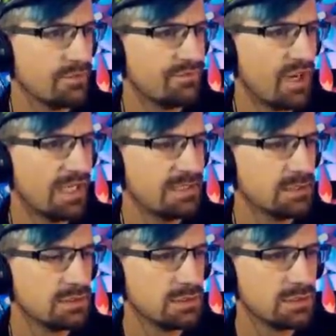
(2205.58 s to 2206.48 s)

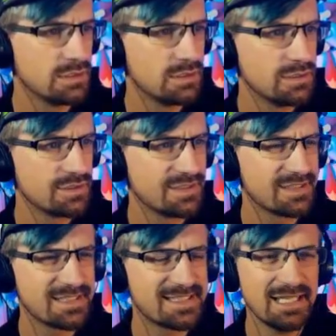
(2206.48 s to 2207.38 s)
Fine. Is
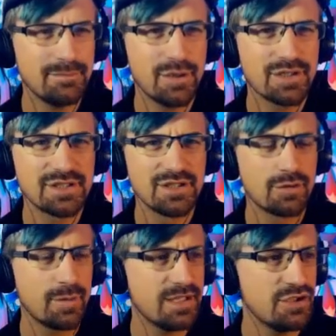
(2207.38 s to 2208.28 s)
this the same person
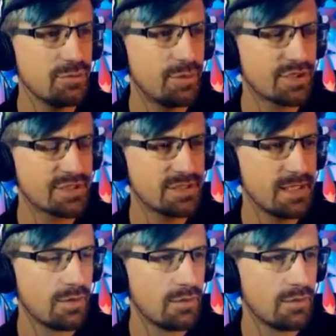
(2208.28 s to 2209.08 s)
or are we a new person now?